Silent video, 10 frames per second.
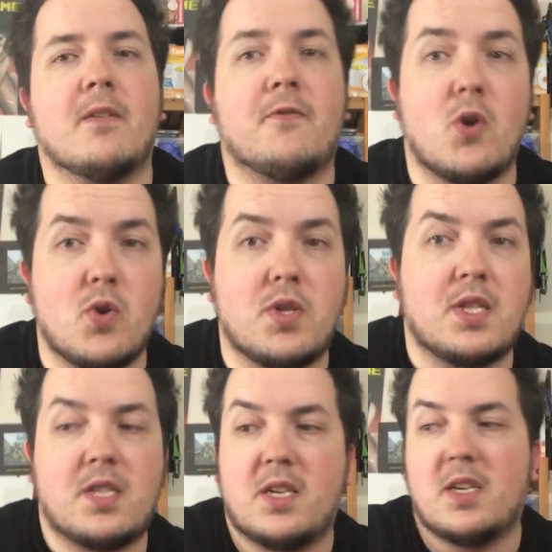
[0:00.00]

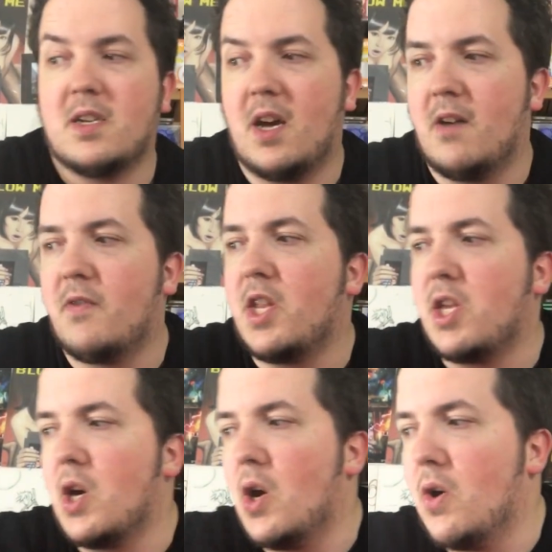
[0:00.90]
first
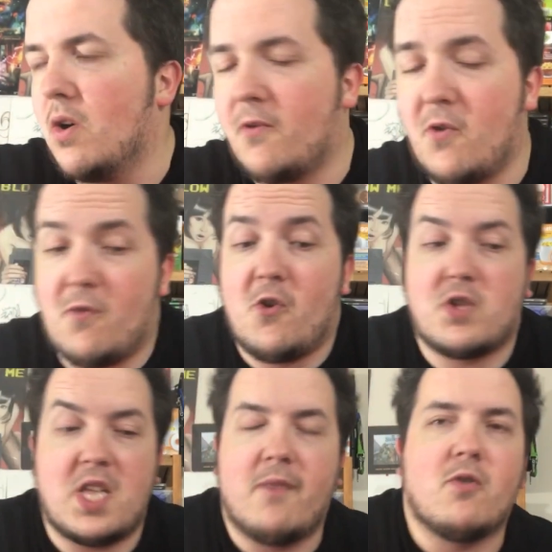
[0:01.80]
video, or
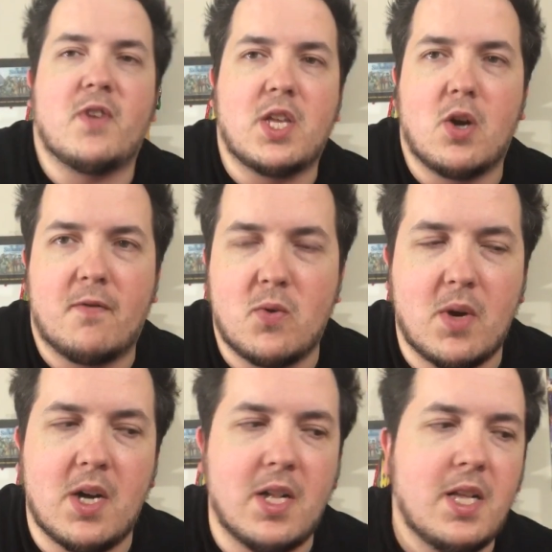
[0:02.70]
first ever video, if you
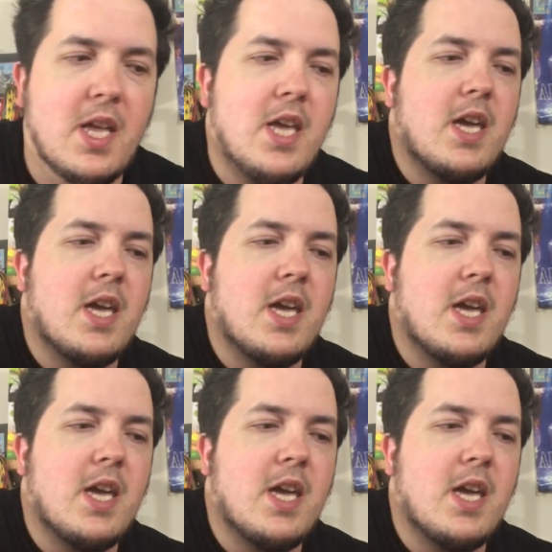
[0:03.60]
will,